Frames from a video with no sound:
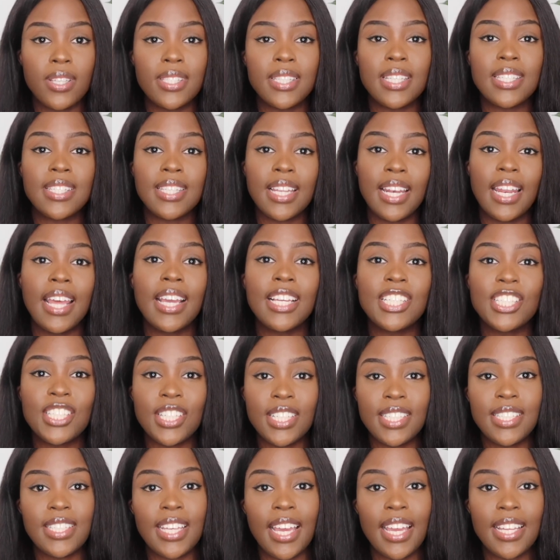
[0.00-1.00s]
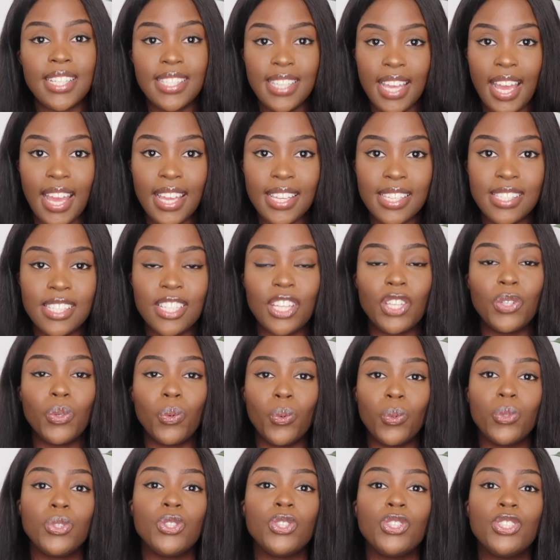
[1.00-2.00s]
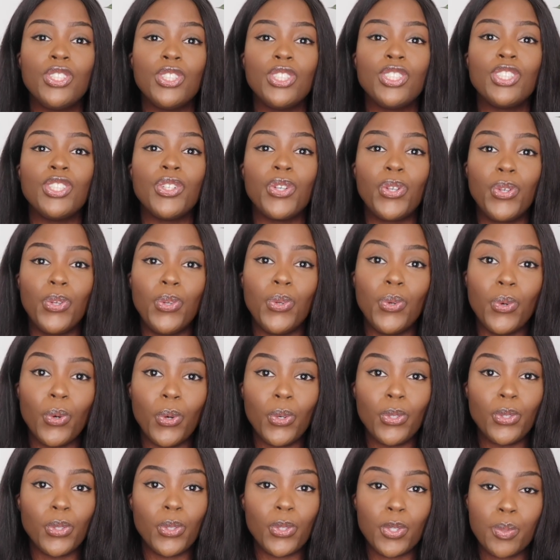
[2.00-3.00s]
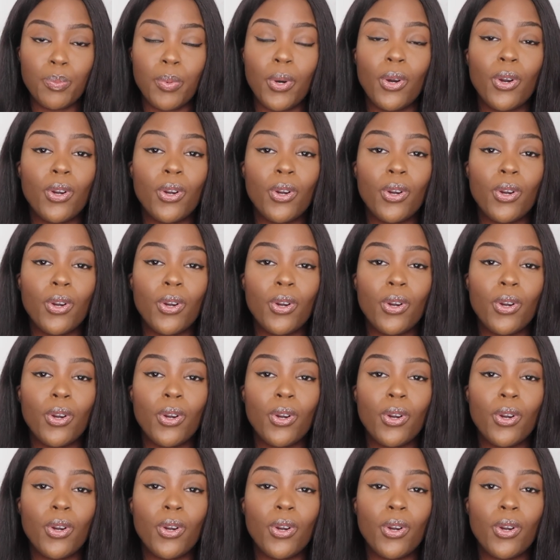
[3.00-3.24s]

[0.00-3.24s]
the selection day test in order to secure your spot,